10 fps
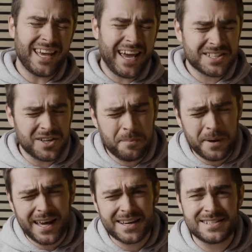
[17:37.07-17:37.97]

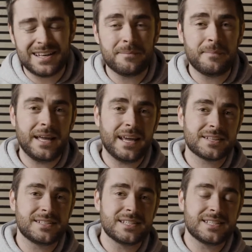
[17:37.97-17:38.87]
XRP, XLM, and
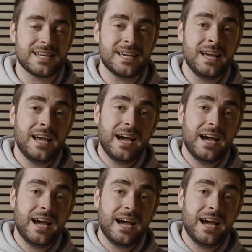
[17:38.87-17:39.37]
XDC,